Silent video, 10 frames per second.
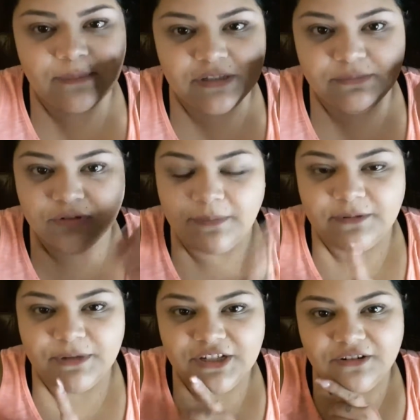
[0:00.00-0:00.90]
Subscribe
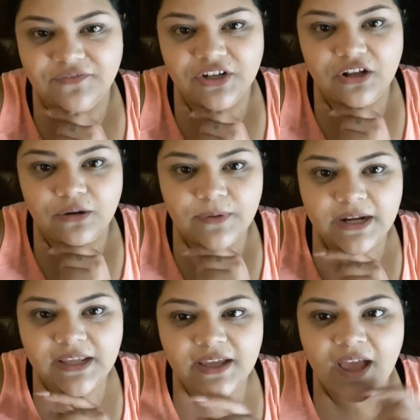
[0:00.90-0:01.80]
to my channel if you're not
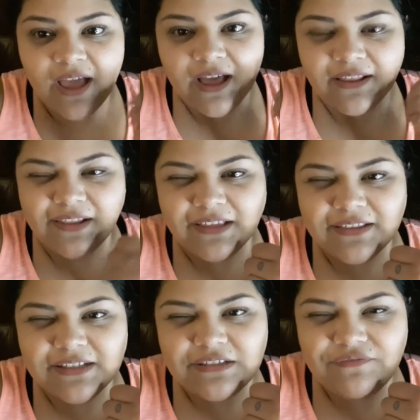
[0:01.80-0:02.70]
already.
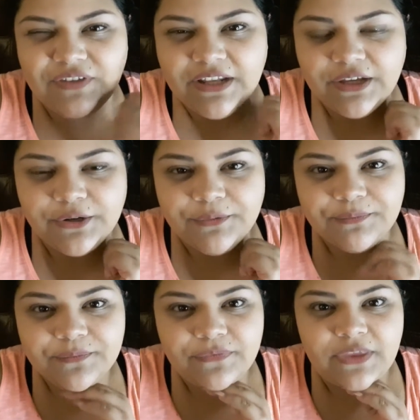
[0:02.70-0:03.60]
Like this video
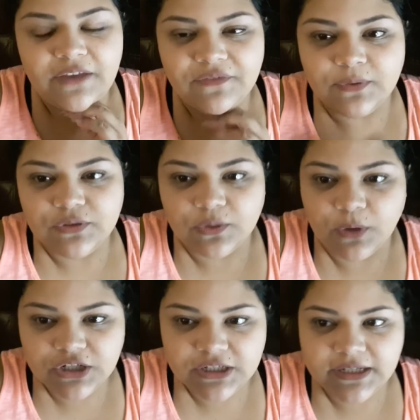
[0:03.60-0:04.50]
if you enjoyed
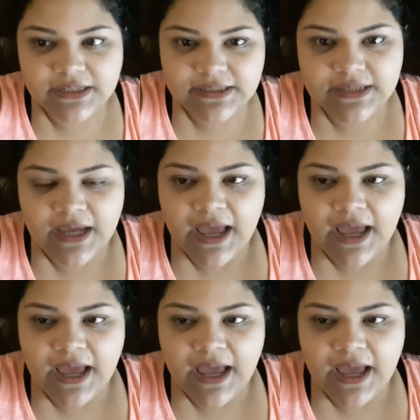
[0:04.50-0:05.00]
watching it.